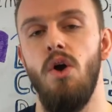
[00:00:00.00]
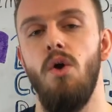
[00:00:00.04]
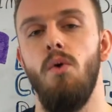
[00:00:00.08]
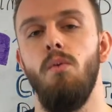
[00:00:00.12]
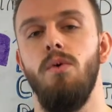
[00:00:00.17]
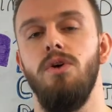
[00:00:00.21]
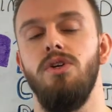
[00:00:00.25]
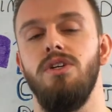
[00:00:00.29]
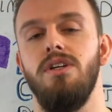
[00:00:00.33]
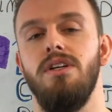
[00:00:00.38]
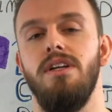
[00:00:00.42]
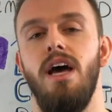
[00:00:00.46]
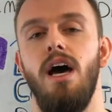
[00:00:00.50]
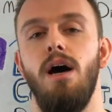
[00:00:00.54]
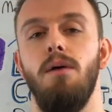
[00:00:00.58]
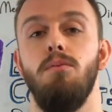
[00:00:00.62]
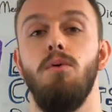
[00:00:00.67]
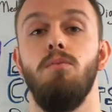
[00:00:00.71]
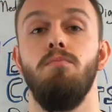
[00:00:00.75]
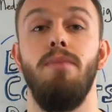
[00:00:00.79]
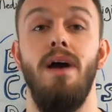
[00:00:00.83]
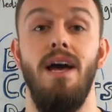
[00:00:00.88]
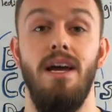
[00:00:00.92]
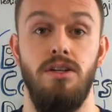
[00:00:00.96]
which can
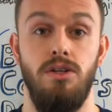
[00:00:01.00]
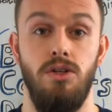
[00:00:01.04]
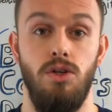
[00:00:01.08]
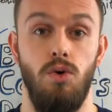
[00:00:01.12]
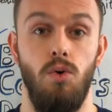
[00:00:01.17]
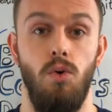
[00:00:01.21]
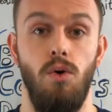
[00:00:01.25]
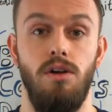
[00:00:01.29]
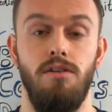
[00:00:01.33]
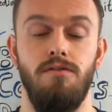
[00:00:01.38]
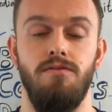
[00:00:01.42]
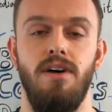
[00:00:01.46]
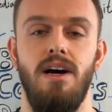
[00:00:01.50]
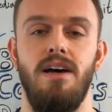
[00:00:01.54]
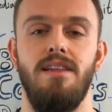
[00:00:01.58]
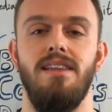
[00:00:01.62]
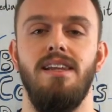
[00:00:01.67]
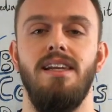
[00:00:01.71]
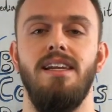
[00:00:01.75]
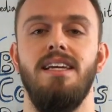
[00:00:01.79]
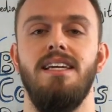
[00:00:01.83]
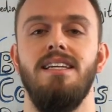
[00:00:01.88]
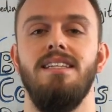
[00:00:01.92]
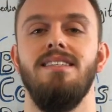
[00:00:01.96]
help better qualify the
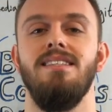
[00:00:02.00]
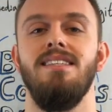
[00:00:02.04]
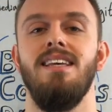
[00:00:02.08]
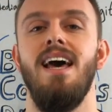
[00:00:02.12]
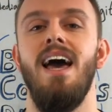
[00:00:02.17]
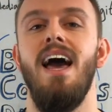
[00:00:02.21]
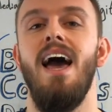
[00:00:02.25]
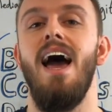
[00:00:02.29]
leads